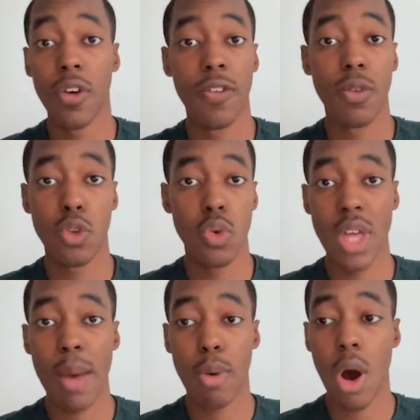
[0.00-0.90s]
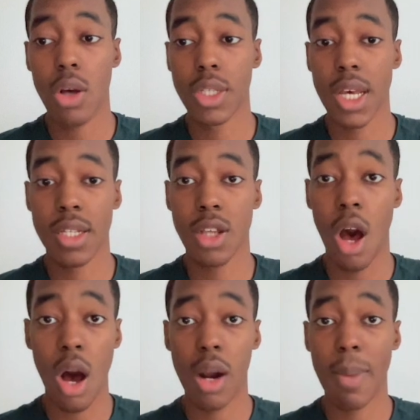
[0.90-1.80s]
do that process
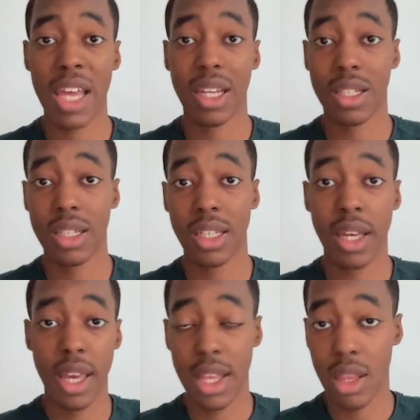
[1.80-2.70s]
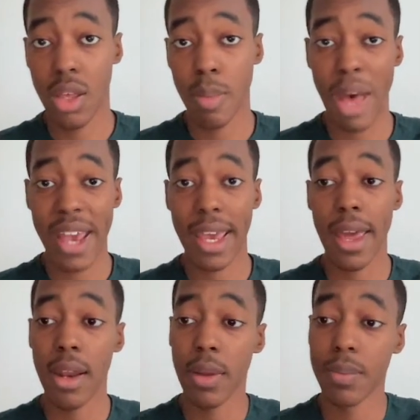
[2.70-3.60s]
automatically in the back
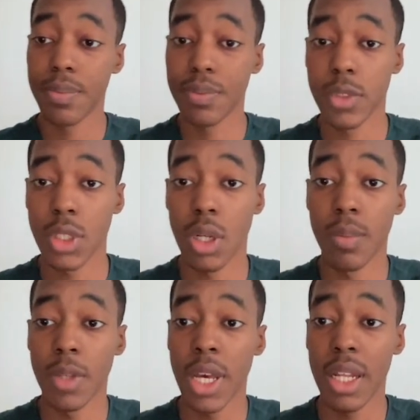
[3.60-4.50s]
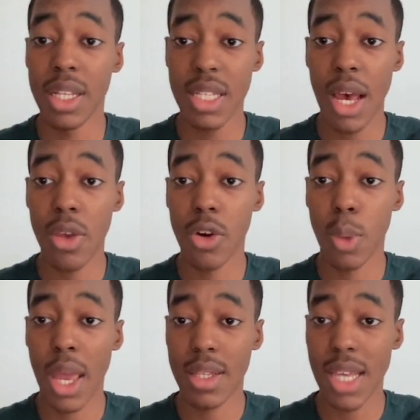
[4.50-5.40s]
end. So this is how you create
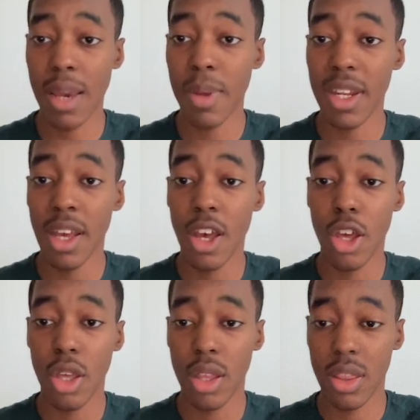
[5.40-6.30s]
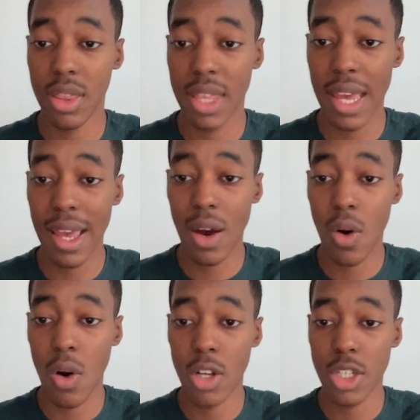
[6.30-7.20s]
a segment. There
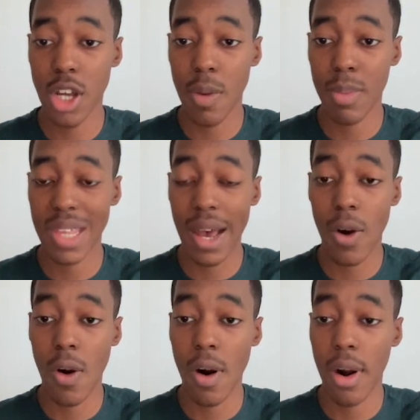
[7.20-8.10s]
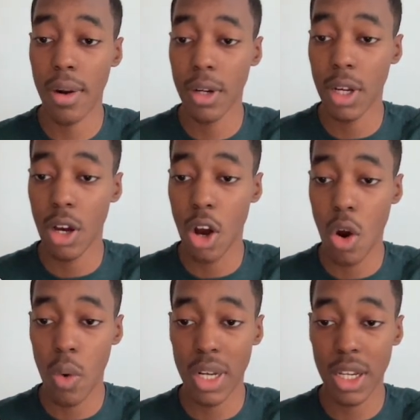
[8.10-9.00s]
are some that are
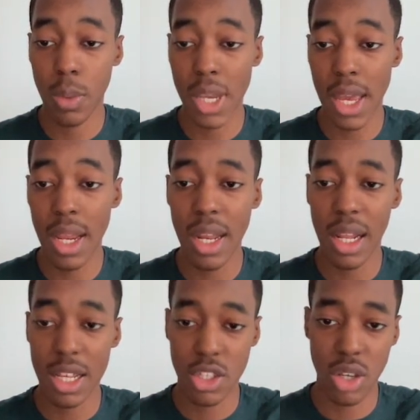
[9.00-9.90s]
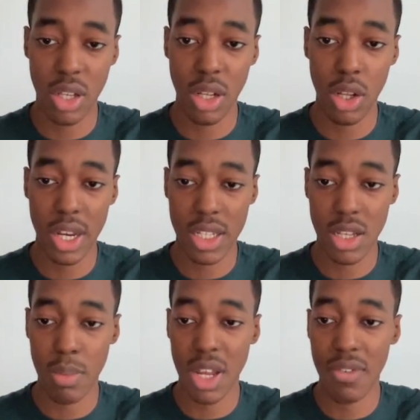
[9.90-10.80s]
already created. Let's look at some
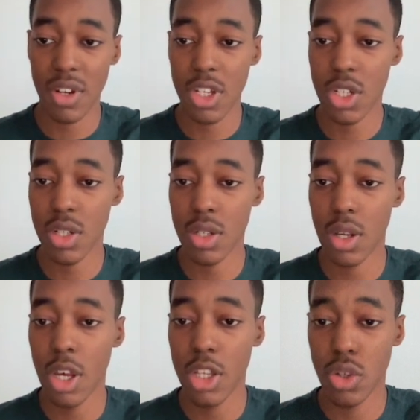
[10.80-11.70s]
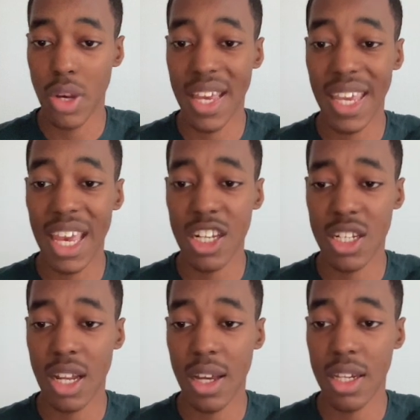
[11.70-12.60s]
definitions. So engaged
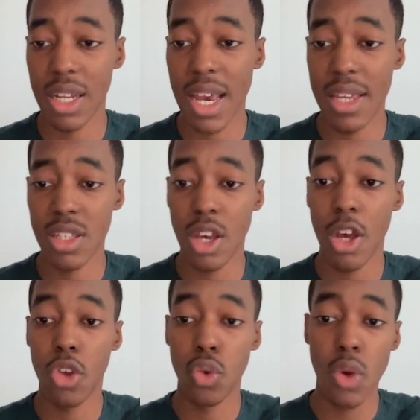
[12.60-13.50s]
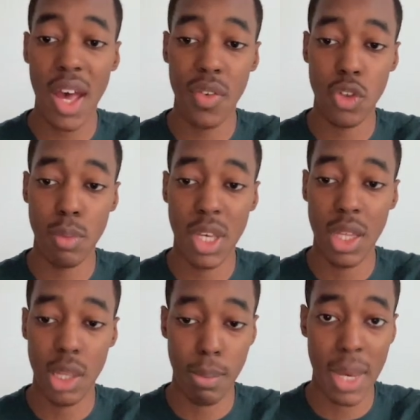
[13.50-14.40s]
90 days, you have to be in
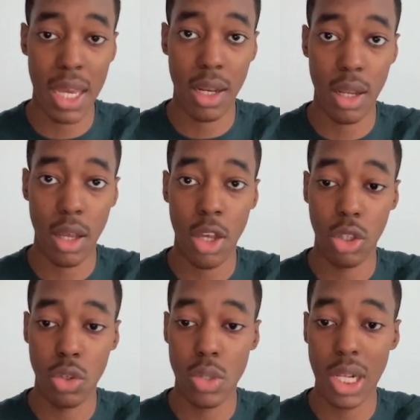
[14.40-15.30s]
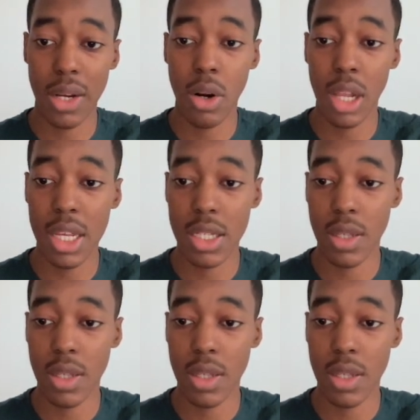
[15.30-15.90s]
the main newsletter list,